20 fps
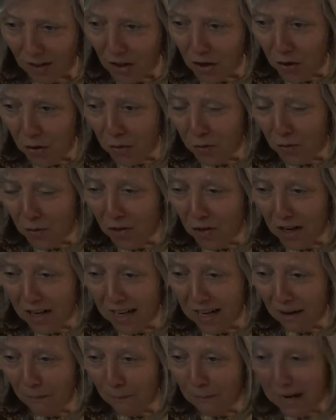you, the
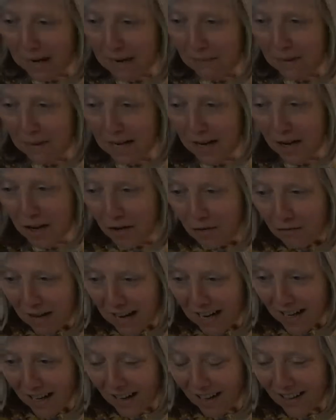little baby
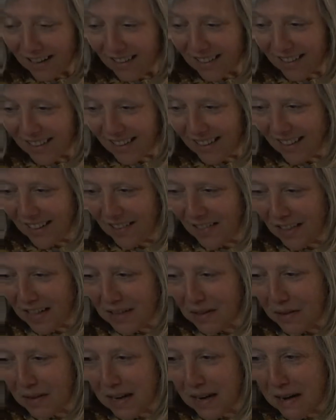gorilla, and if
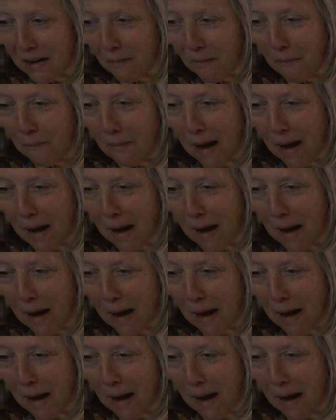it's a little